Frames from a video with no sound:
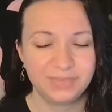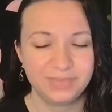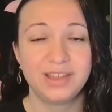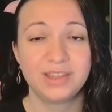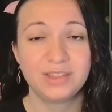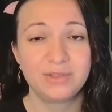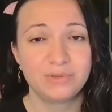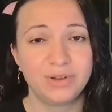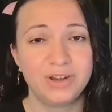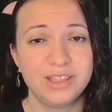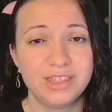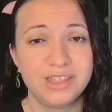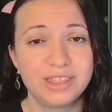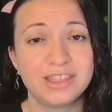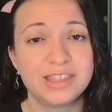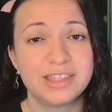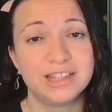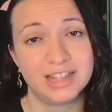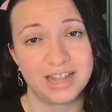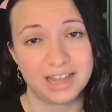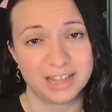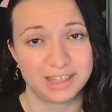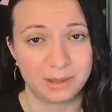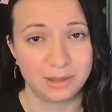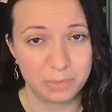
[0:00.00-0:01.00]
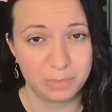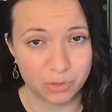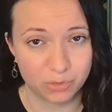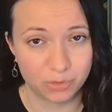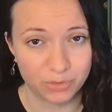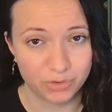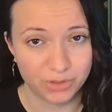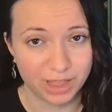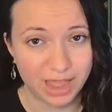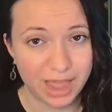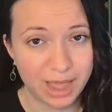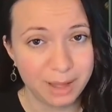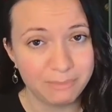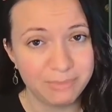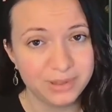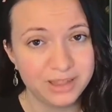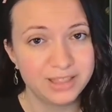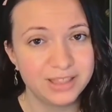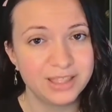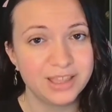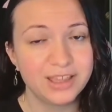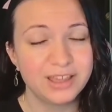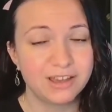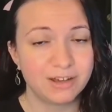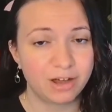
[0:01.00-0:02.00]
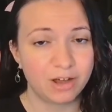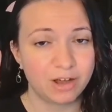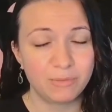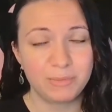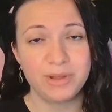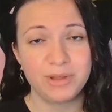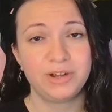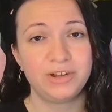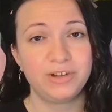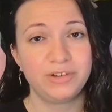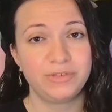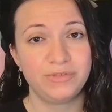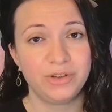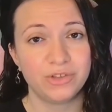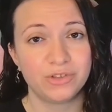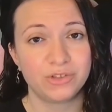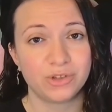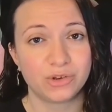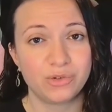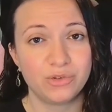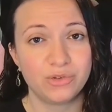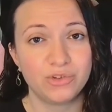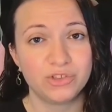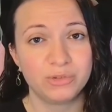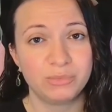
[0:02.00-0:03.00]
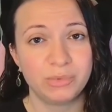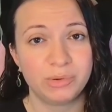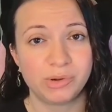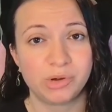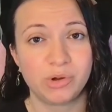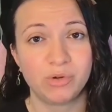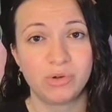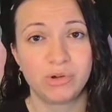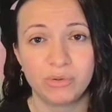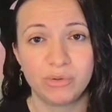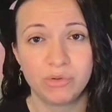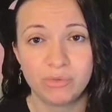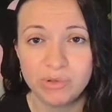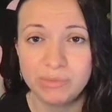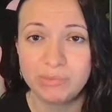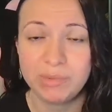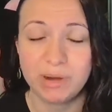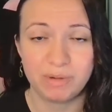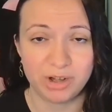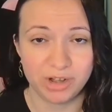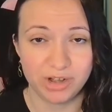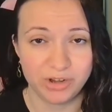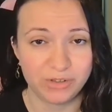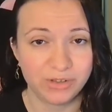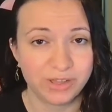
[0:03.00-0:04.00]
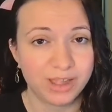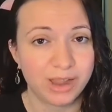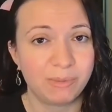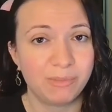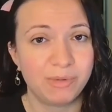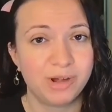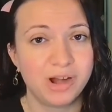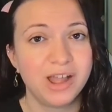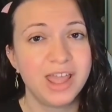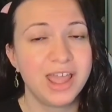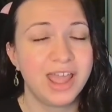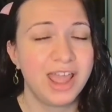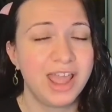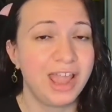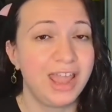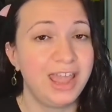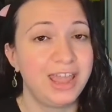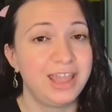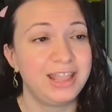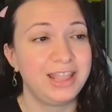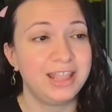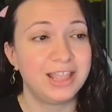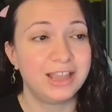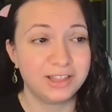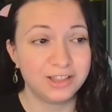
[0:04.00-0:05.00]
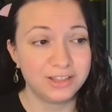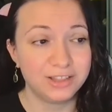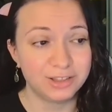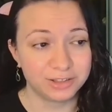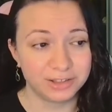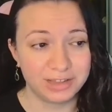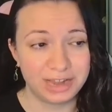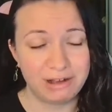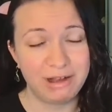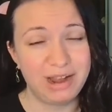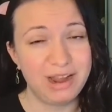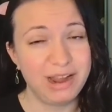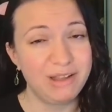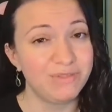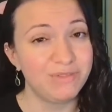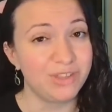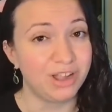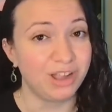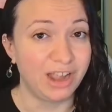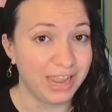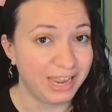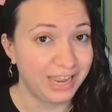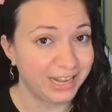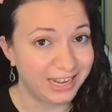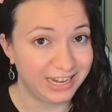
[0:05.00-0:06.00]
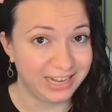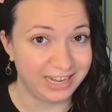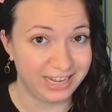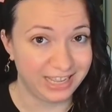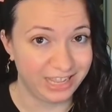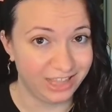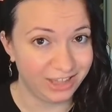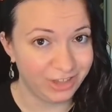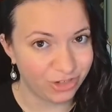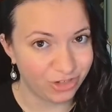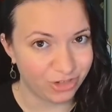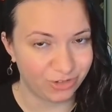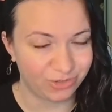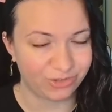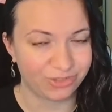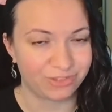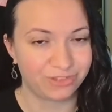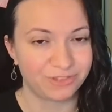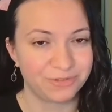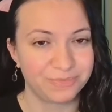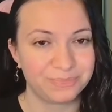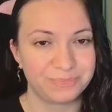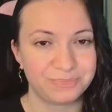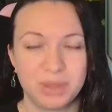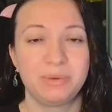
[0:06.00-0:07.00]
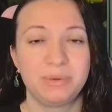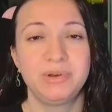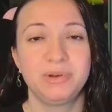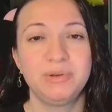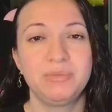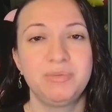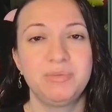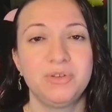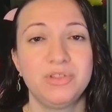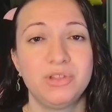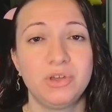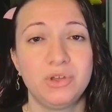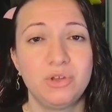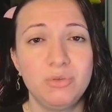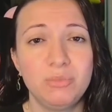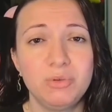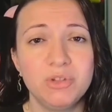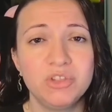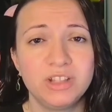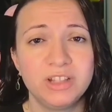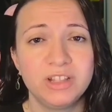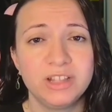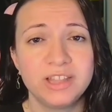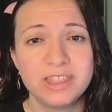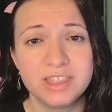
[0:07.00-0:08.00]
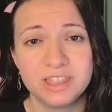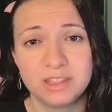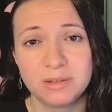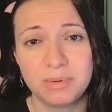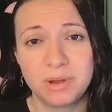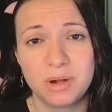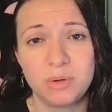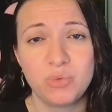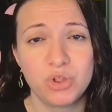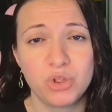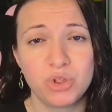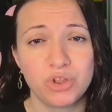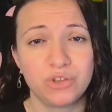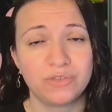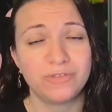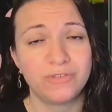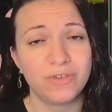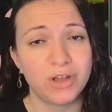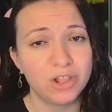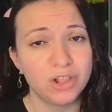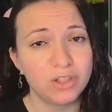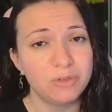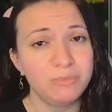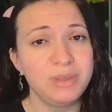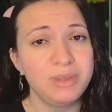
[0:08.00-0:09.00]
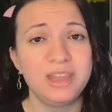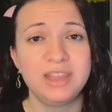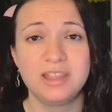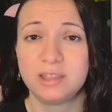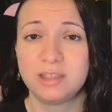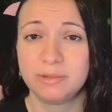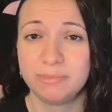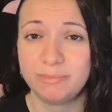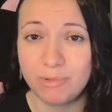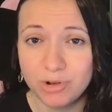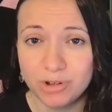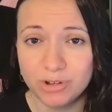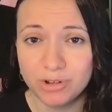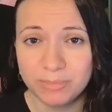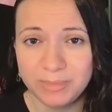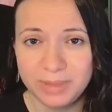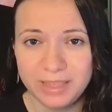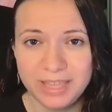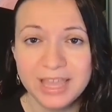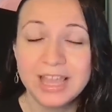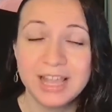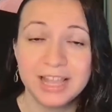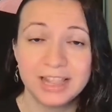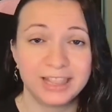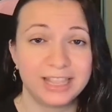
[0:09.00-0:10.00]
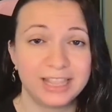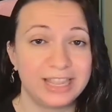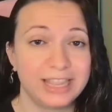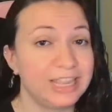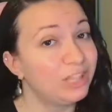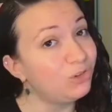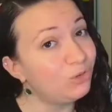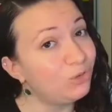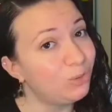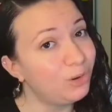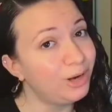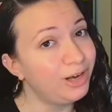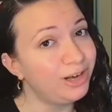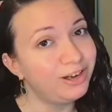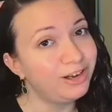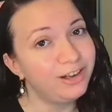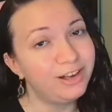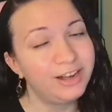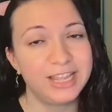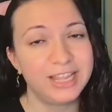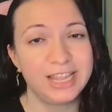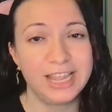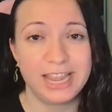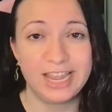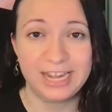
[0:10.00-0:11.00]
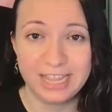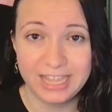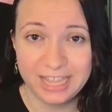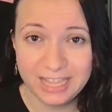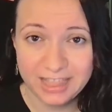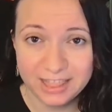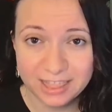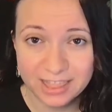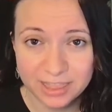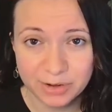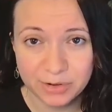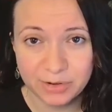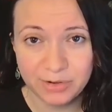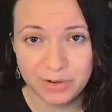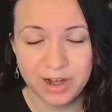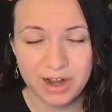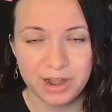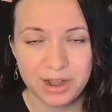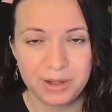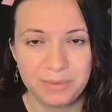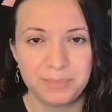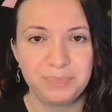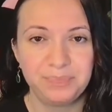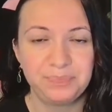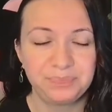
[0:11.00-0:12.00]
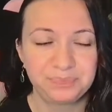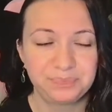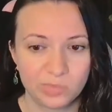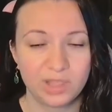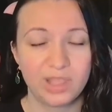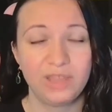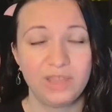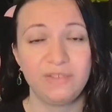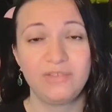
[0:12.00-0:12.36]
I swear this is the last time it's going to happen. All my reviews are going to be recorded with my brand new camera, and until now, I have not had any issues. I'm going to post a whole bunch of links at the bottom where you can follow me and support me, like Twitter and Instagram.